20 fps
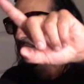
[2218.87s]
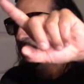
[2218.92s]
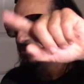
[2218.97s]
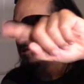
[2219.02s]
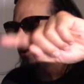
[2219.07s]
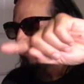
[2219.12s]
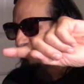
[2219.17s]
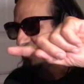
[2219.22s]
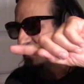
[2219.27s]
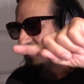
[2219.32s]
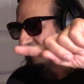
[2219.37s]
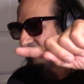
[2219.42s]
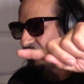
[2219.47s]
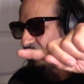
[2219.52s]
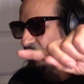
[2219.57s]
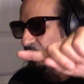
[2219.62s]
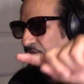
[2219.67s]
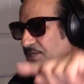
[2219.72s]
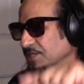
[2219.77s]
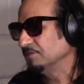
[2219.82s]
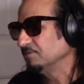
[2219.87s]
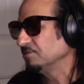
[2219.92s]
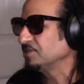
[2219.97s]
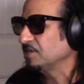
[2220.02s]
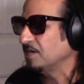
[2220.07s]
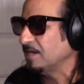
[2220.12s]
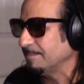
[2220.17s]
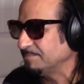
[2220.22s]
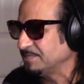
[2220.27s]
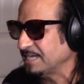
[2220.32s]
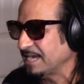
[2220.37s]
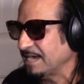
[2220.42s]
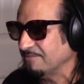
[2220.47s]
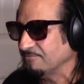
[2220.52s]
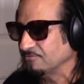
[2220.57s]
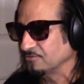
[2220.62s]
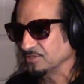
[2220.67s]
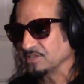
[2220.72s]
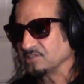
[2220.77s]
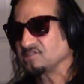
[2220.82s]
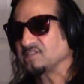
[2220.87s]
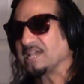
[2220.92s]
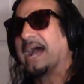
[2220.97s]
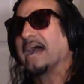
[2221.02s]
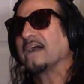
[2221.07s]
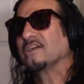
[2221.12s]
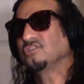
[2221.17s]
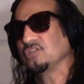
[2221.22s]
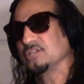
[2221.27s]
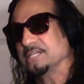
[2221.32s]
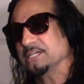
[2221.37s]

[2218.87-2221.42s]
There's a place called Hilltop Tavern that's actually